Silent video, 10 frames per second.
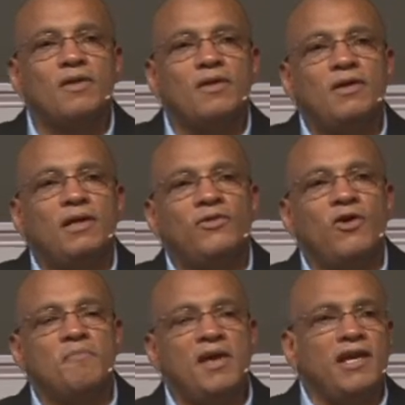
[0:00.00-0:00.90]
There are
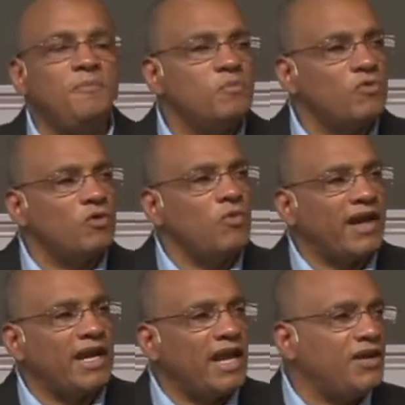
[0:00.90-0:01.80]
many
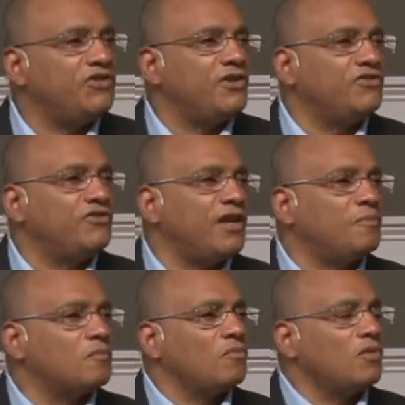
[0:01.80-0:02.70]
regulations and
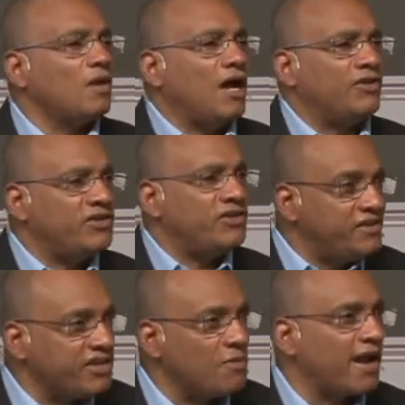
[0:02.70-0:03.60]

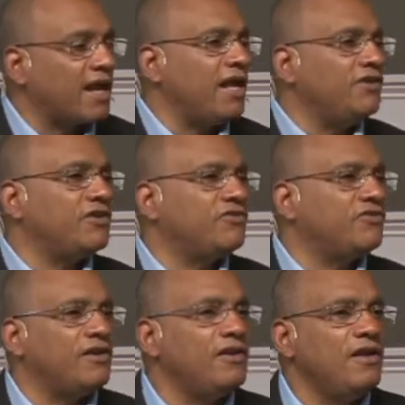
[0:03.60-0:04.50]
CDC regulations
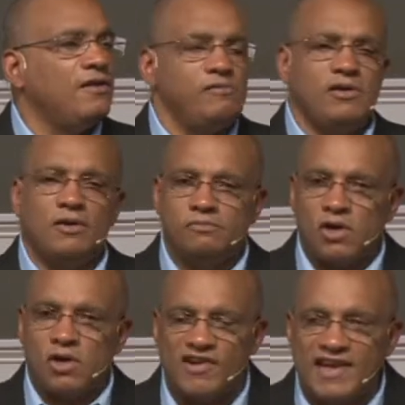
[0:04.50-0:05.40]
and, you know,
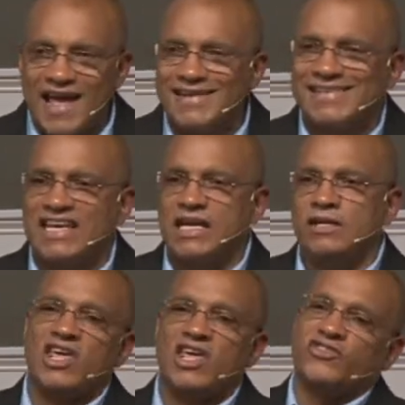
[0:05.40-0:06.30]
COVID-19
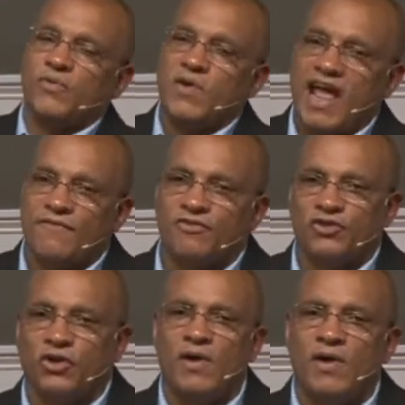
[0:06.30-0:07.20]
things that we have to
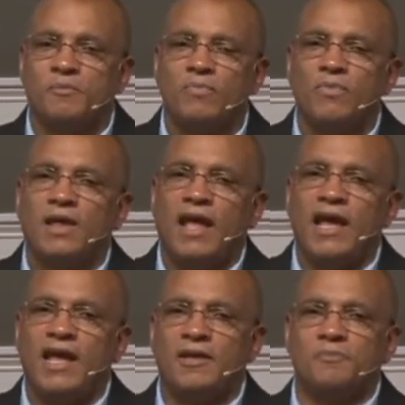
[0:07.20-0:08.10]
do.
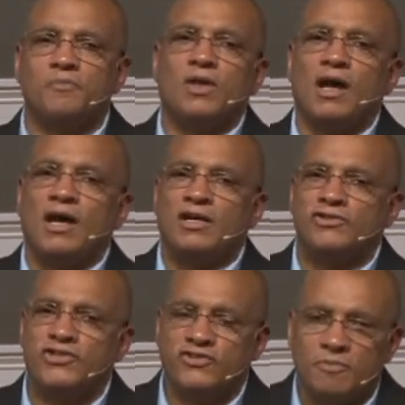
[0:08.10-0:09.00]
And
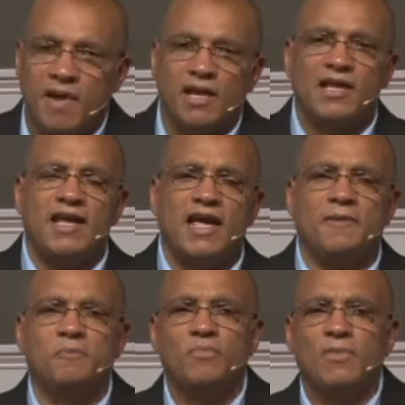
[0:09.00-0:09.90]
Sister Melanie and
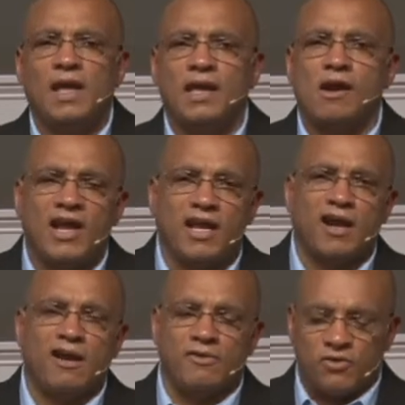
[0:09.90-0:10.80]
our
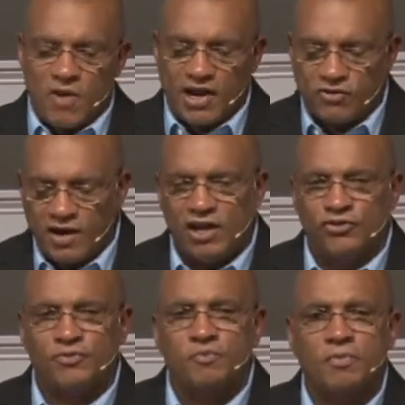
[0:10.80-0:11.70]
daycare director
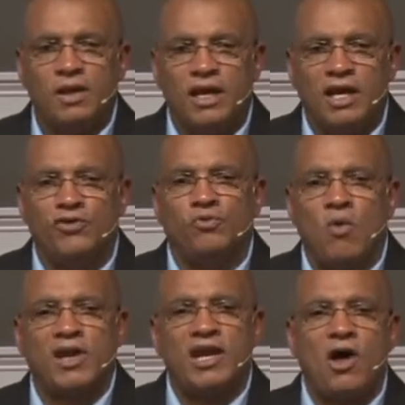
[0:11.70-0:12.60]
is
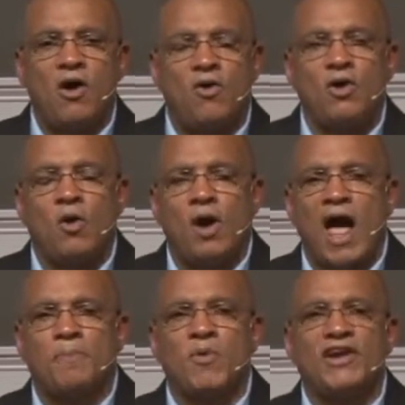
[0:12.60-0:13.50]
working on
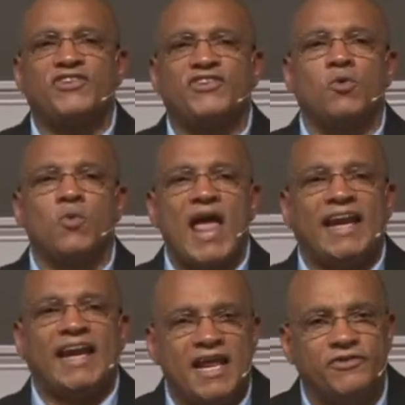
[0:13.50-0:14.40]
operational
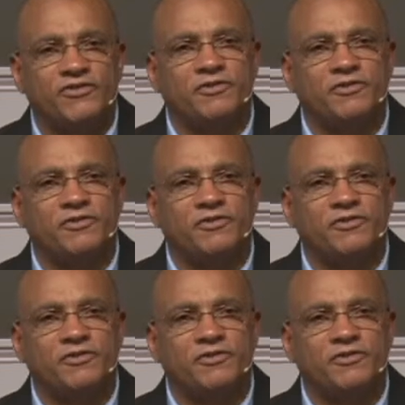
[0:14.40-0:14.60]
readiness